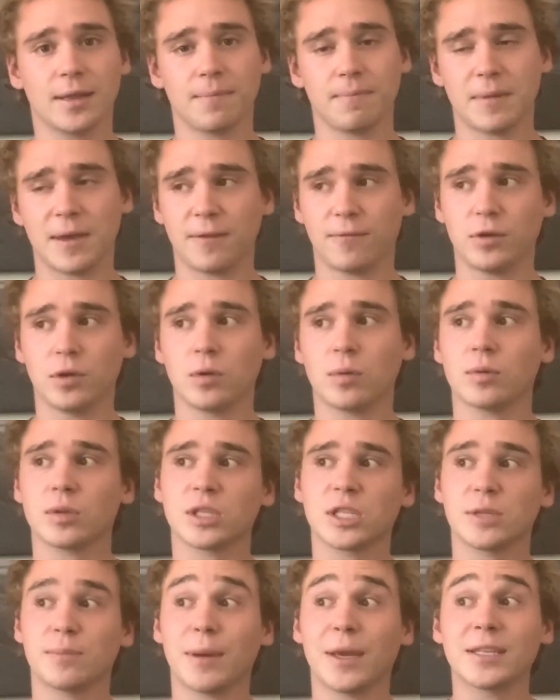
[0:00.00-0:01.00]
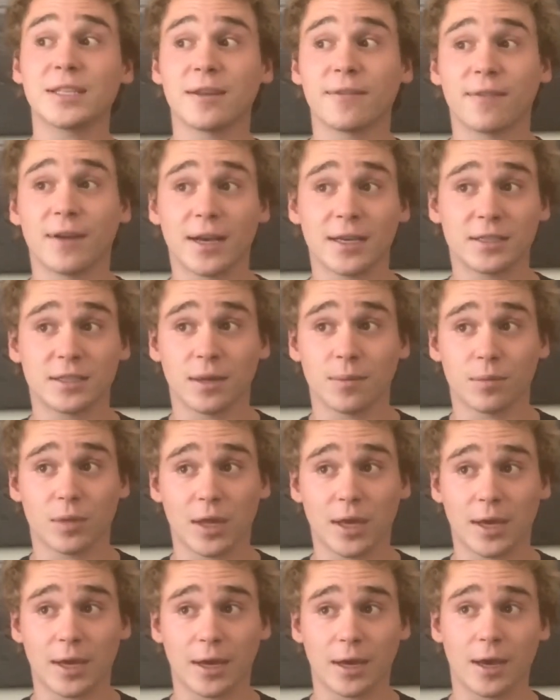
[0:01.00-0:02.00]
If you don't specify
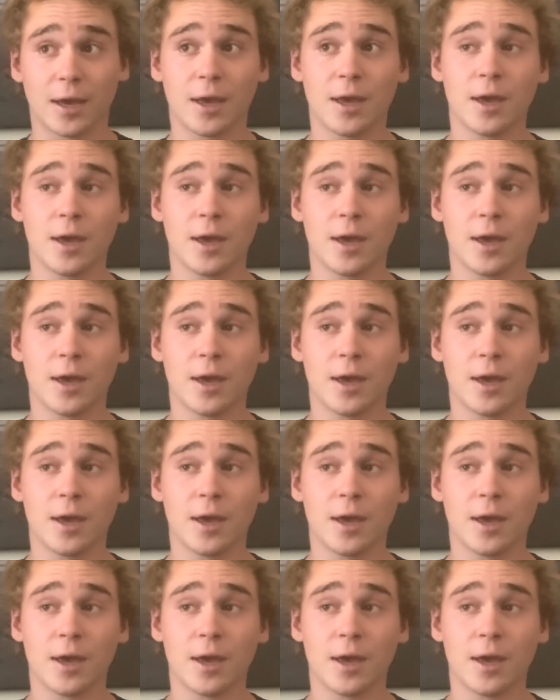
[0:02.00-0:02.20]
something,